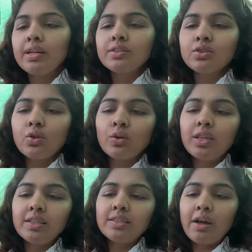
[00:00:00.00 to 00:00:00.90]
So
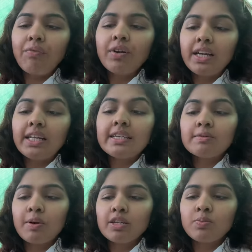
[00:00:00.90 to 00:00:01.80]
this definitely is
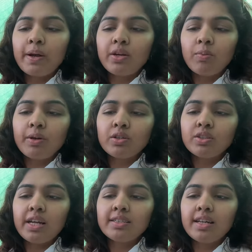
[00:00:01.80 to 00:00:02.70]
much better because
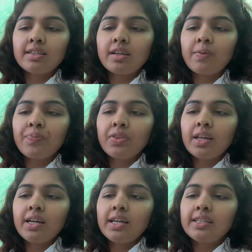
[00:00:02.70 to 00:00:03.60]
there's that
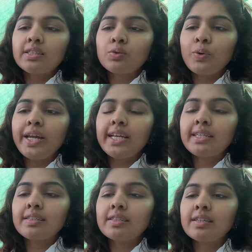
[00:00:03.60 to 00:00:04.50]

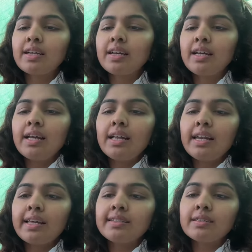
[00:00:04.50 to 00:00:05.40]

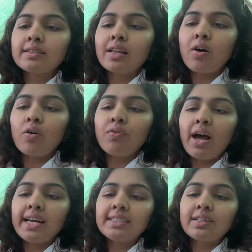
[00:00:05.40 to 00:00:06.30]
sweetness of
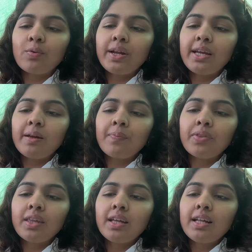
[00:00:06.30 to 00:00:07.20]
ice cream,
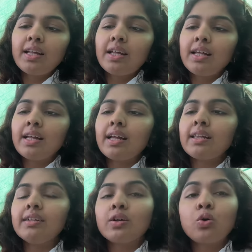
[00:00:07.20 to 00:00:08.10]
the